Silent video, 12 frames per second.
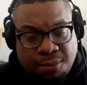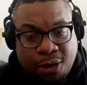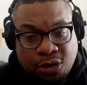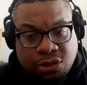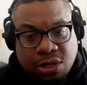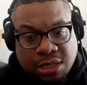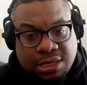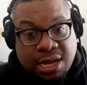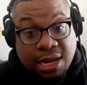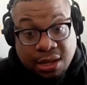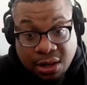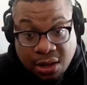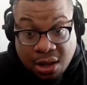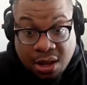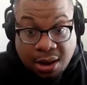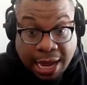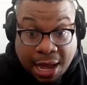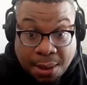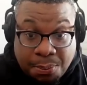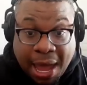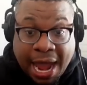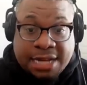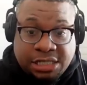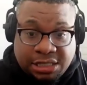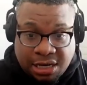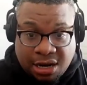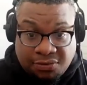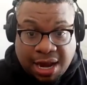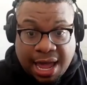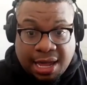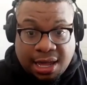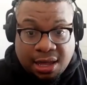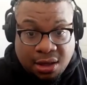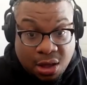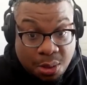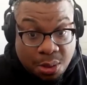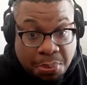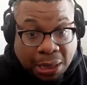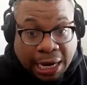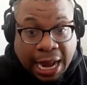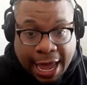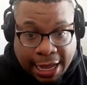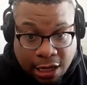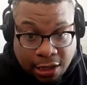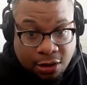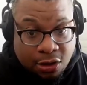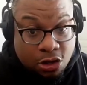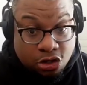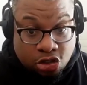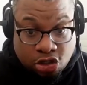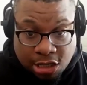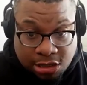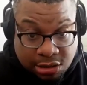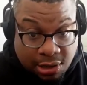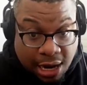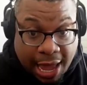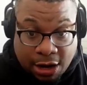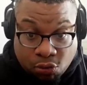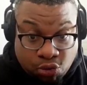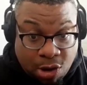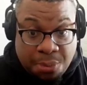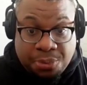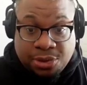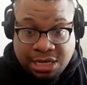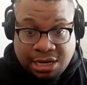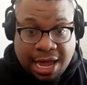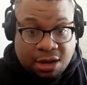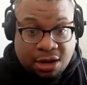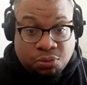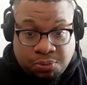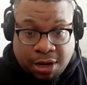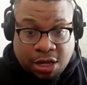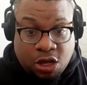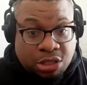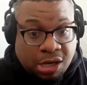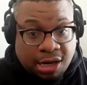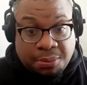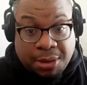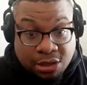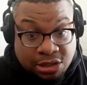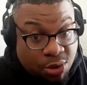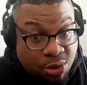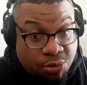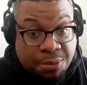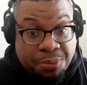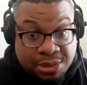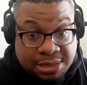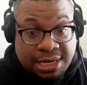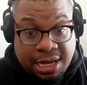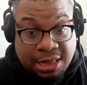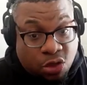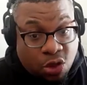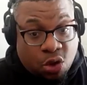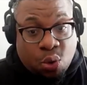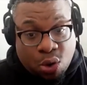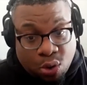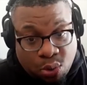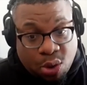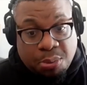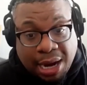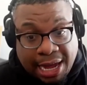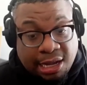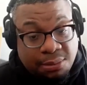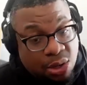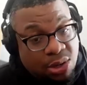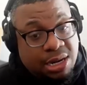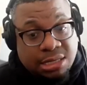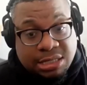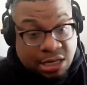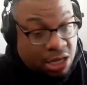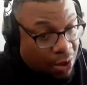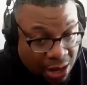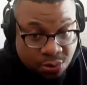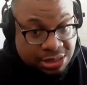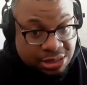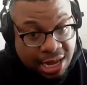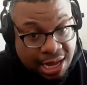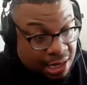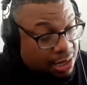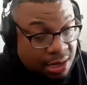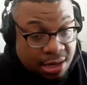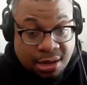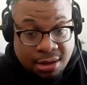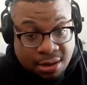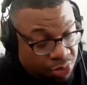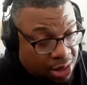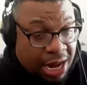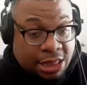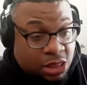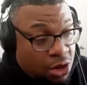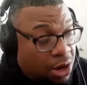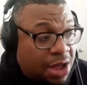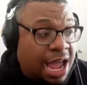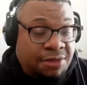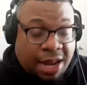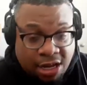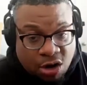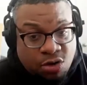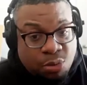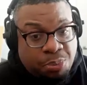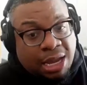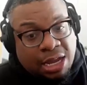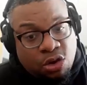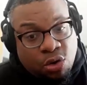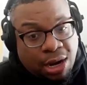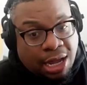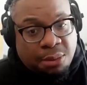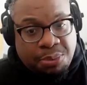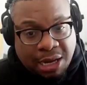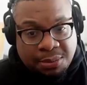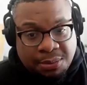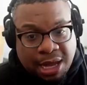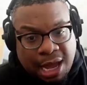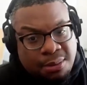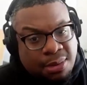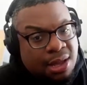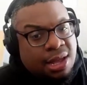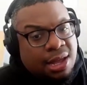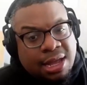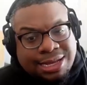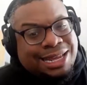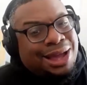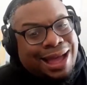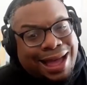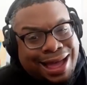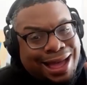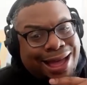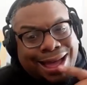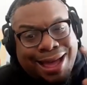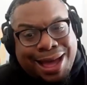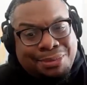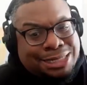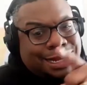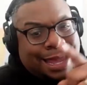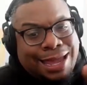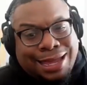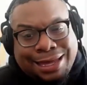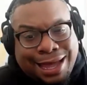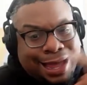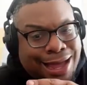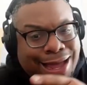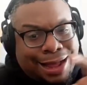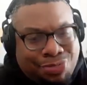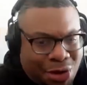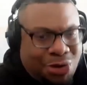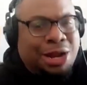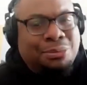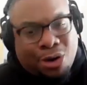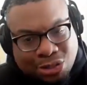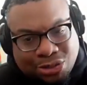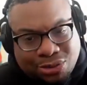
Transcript: Marshall. It's like, like a bastion of like Black, just like represent, like, like you talk about someone representing the, the quote unquote Black community. It's like, yo, I will take like, th- if I have like, you know, if you pick, you doing like a pickup game. It's like, uh, I'm going to take uh Thurgood Marshall.